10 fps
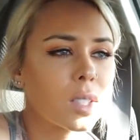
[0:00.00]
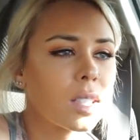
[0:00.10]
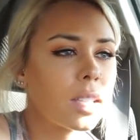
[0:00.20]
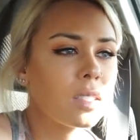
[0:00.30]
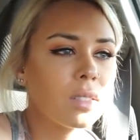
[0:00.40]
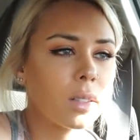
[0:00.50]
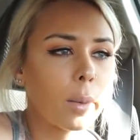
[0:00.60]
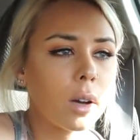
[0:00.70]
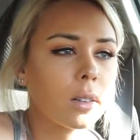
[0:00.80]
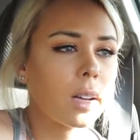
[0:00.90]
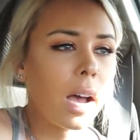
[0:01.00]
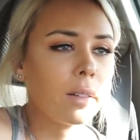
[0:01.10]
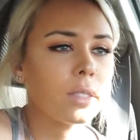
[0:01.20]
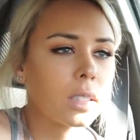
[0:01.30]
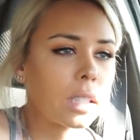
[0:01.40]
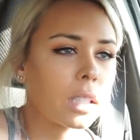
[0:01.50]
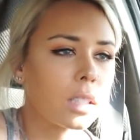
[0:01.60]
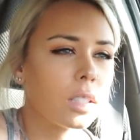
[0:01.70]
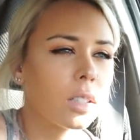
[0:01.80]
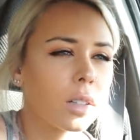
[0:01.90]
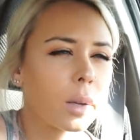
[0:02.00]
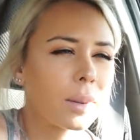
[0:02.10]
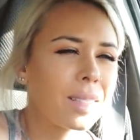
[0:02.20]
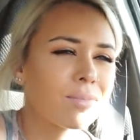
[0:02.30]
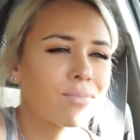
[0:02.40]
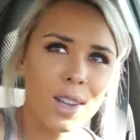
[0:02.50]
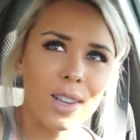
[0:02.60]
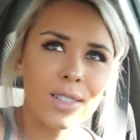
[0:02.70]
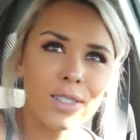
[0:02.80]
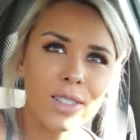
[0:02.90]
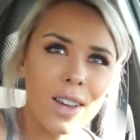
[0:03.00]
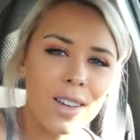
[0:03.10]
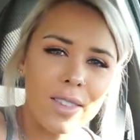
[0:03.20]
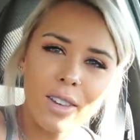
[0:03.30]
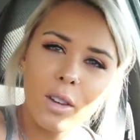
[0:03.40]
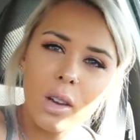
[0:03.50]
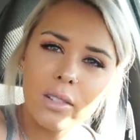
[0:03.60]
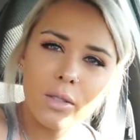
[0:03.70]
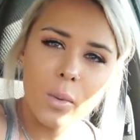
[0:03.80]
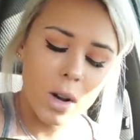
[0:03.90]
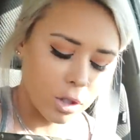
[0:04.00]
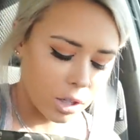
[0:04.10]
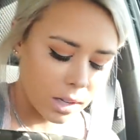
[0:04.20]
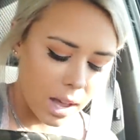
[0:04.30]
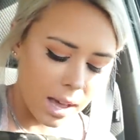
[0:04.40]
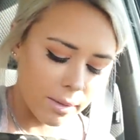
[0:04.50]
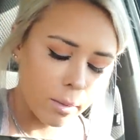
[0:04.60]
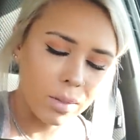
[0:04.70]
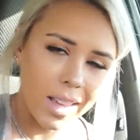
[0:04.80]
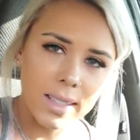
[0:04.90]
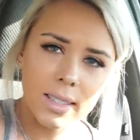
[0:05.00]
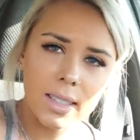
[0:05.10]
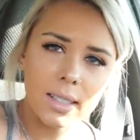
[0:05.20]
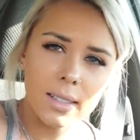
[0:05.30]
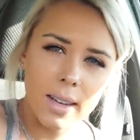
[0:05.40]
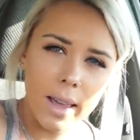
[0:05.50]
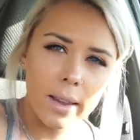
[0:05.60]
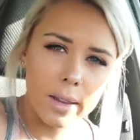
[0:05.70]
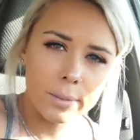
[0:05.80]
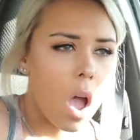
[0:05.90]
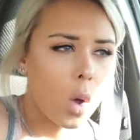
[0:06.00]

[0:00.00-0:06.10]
was excited for about half a second, you know what I mean? And yeah, thank you guys for watching. Have a blessed day.